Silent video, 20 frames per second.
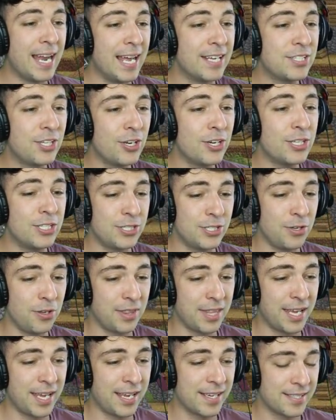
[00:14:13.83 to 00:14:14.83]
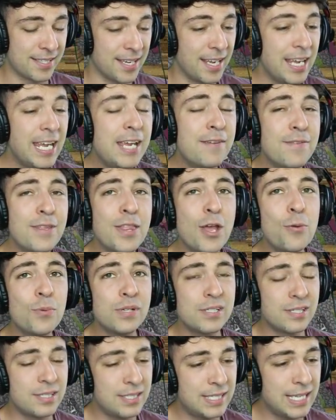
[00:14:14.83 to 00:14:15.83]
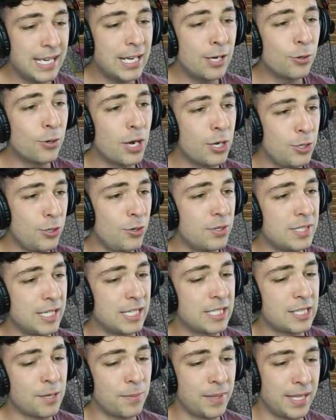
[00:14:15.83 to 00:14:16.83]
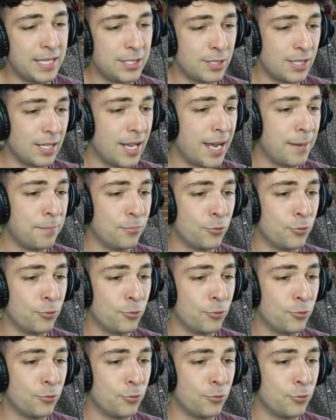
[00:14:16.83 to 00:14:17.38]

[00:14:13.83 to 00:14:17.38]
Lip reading: let's go and do this. Even though we're still using some of these lime